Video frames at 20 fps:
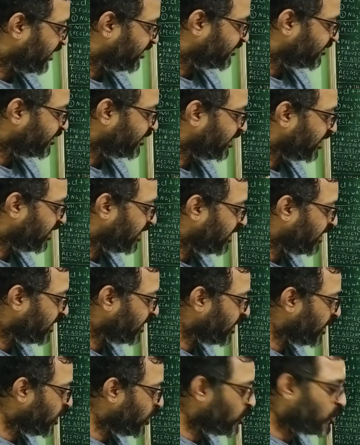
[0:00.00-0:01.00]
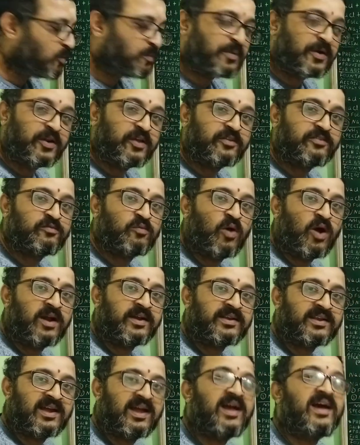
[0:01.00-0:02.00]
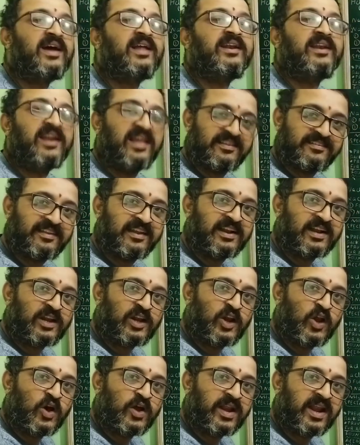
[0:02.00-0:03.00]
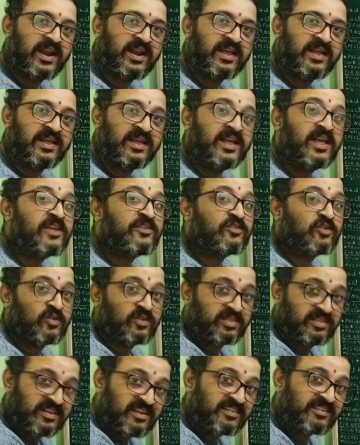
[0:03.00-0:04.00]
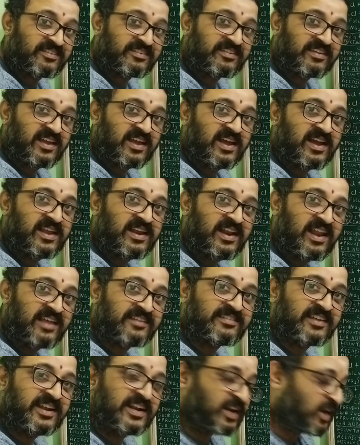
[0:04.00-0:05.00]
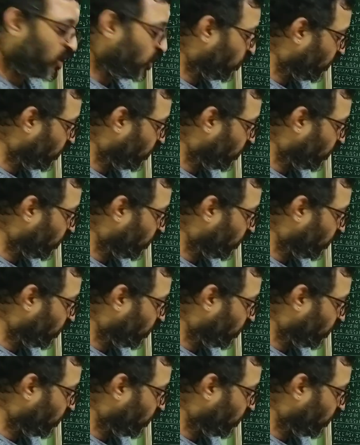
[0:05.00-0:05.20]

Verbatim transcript: HCl to produce what? Nascent chlorine. So this nascent